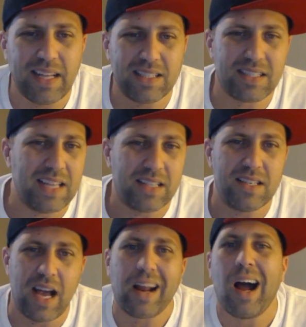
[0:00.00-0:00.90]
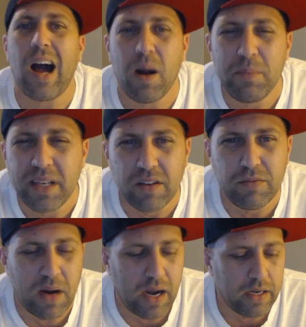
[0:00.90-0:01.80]
That's not a hobby
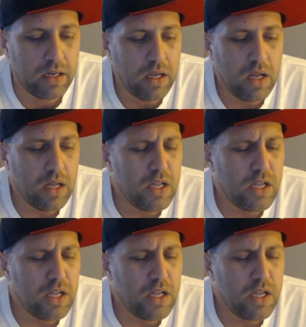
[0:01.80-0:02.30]
of mine.